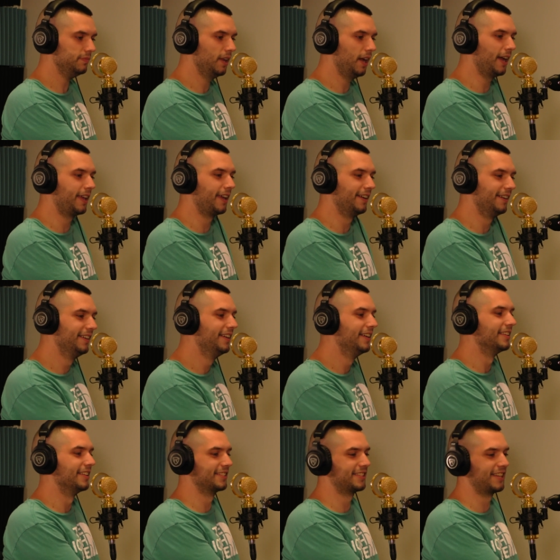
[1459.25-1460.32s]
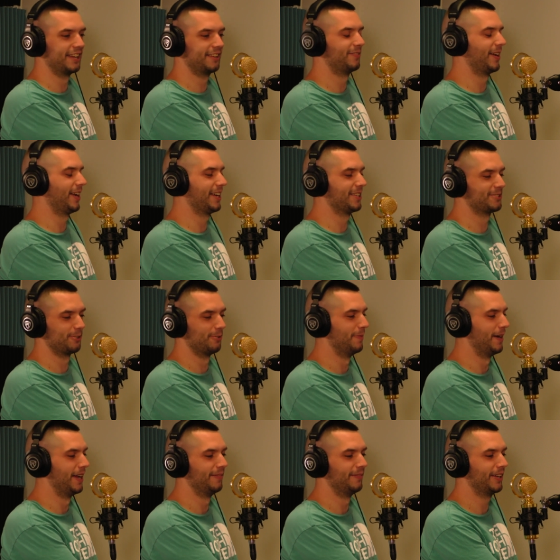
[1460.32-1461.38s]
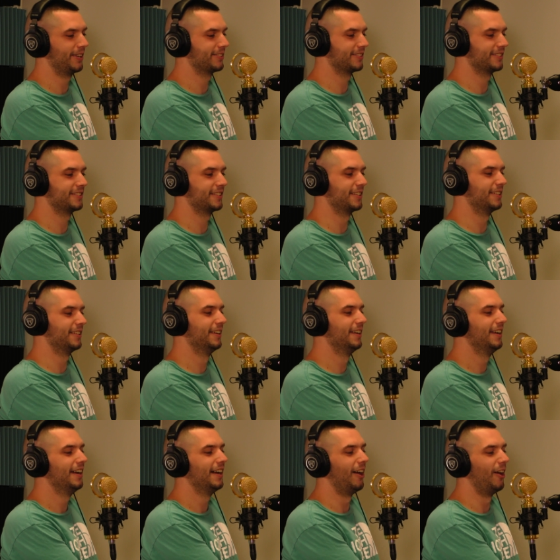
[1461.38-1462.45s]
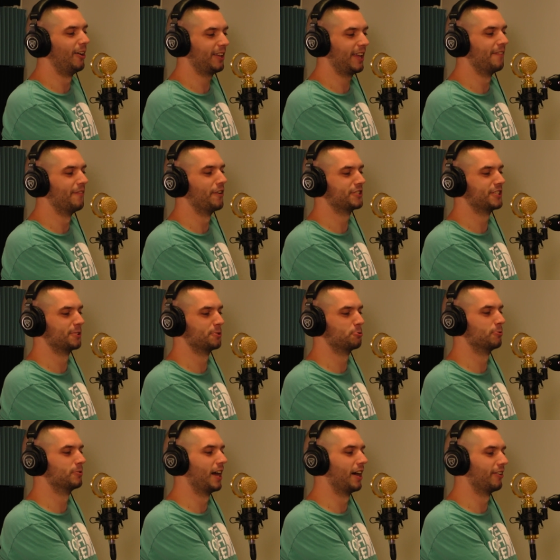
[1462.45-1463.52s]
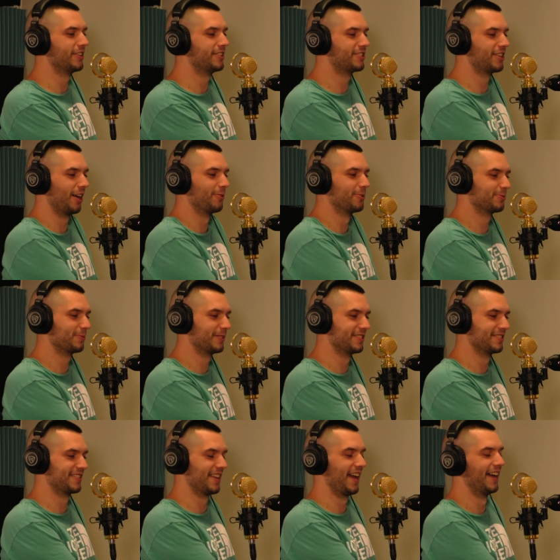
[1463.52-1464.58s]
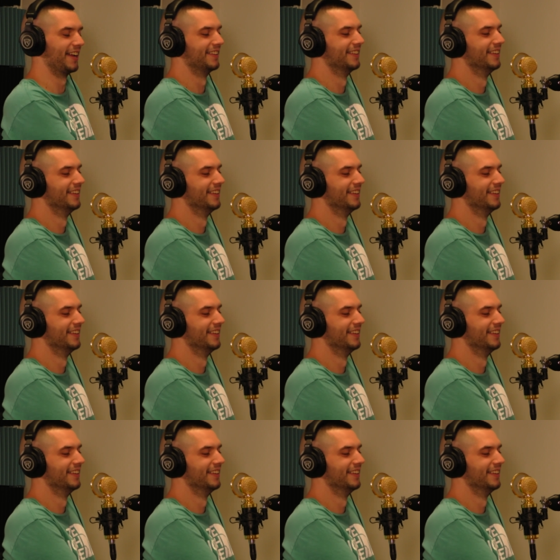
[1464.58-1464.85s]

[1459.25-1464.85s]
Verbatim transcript: I get, this Kings fan got so mad at me because I said all game I was yelling Drew Doughty showers with his dad.